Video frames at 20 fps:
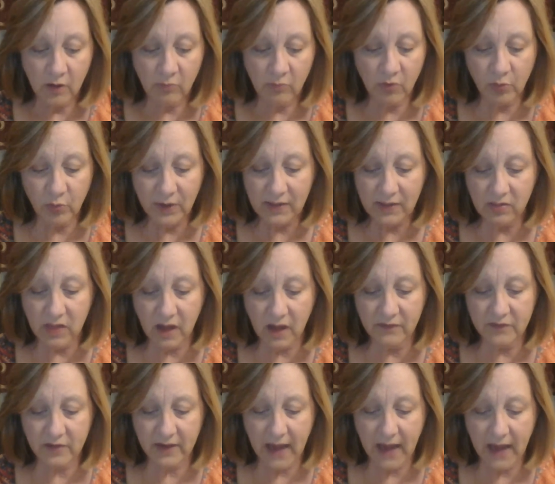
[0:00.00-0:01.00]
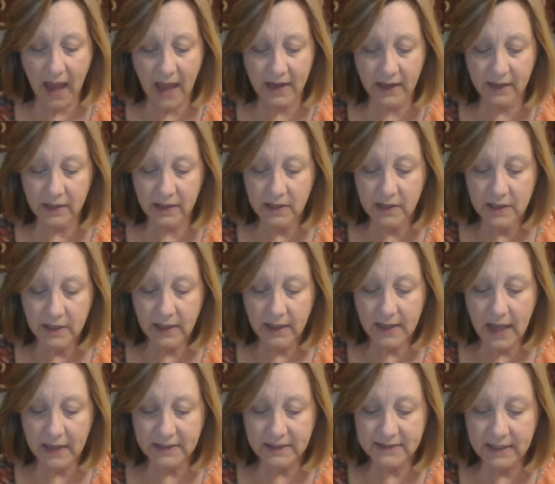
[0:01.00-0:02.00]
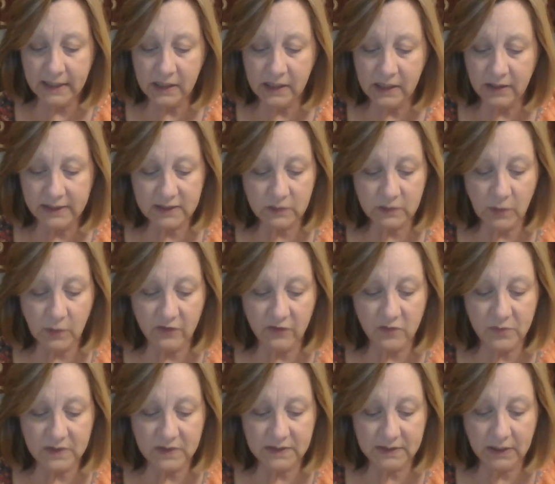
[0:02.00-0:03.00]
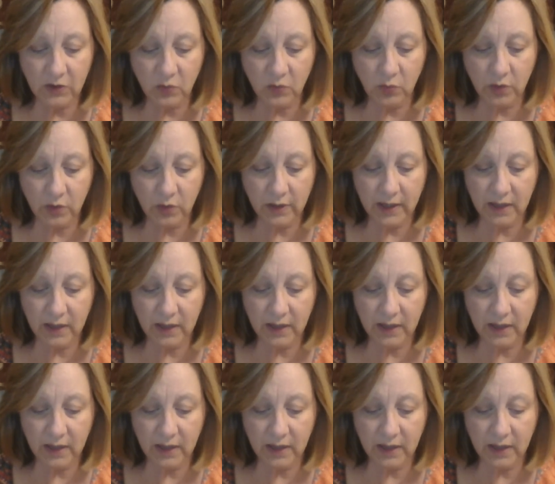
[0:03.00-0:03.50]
Marie loved the attic. It had a tingly smell from the cedar wood